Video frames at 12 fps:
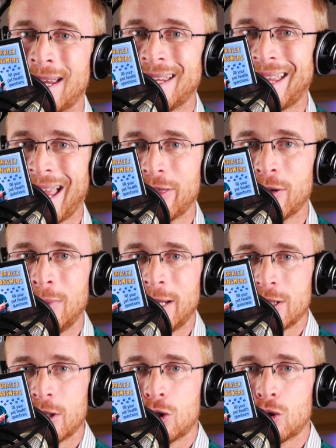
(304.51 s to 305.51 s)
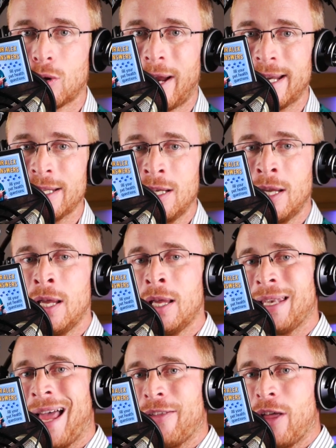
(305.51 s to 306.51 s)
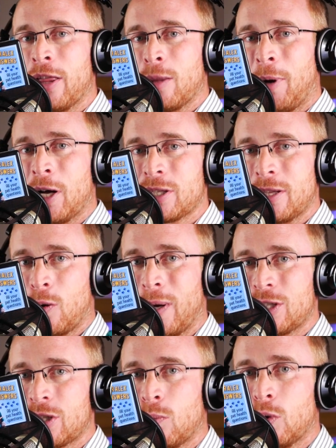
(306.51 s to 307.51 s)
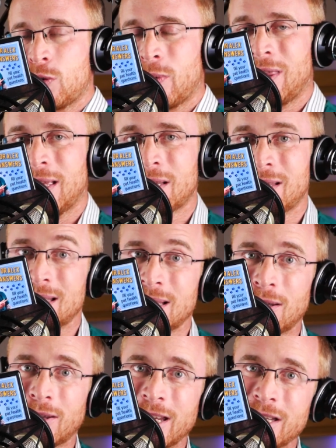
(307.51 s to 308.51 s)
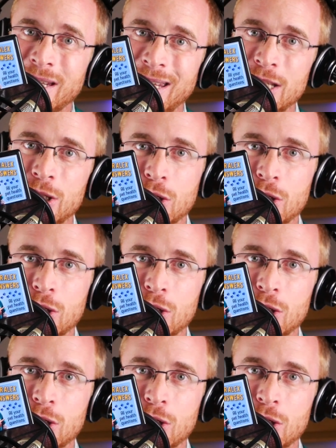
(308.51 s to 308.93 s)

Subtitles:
and get them litter trained. Now, the other part of the question was, we think that this little kitten is